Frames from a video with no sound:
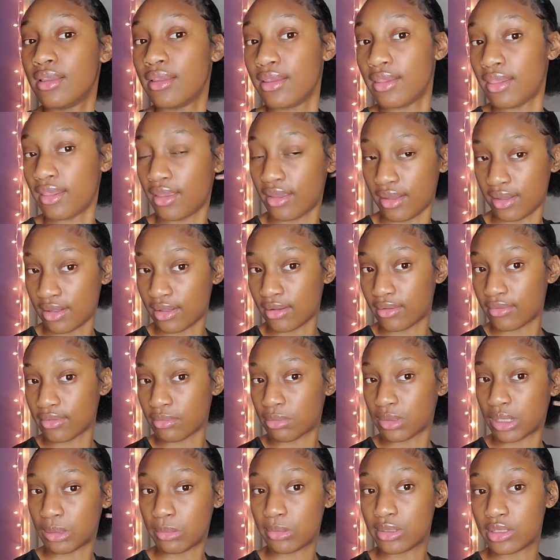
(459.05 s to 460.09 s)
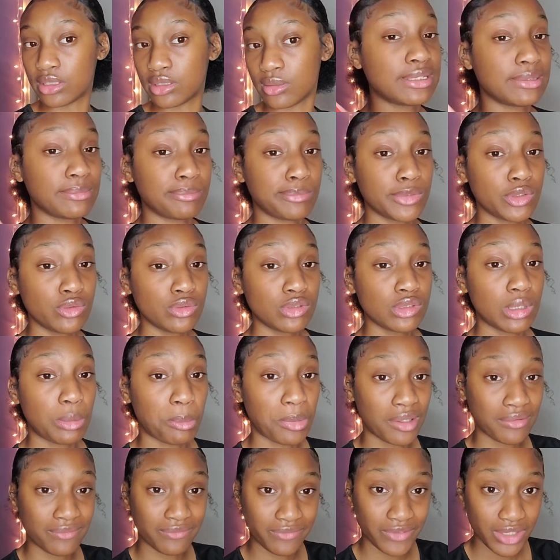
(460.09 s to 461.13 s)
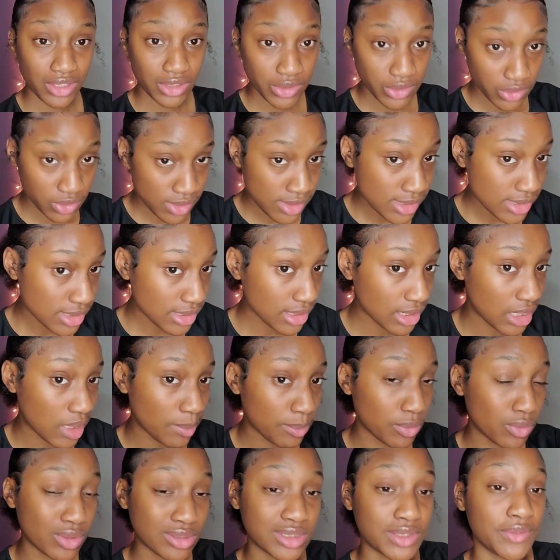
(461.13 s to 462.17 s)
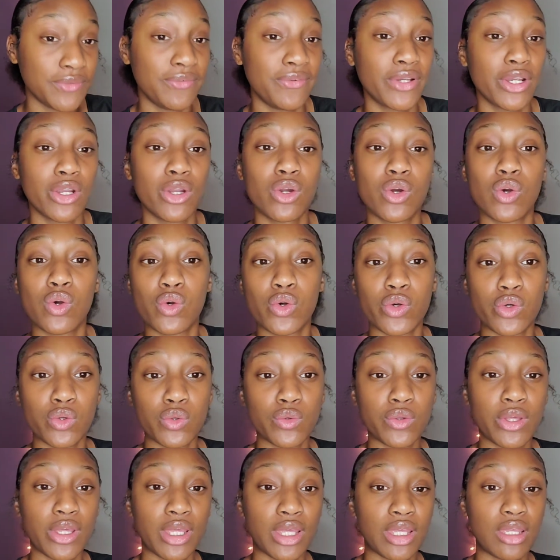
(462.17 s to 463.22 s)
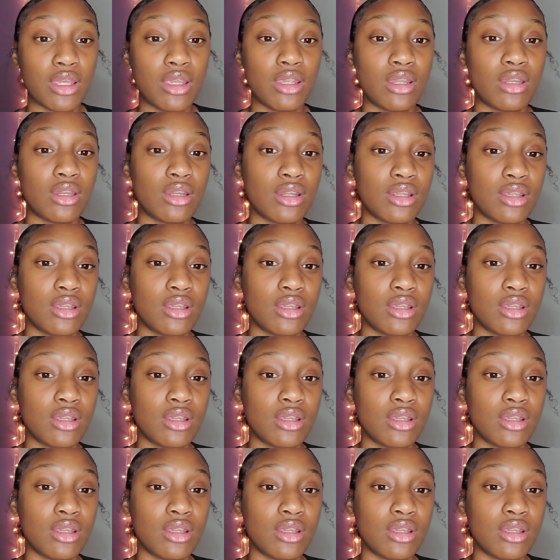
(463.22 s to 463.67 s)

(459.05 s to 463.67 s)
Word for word: the of back in. The loose on my fingers and I'm going to finger coil and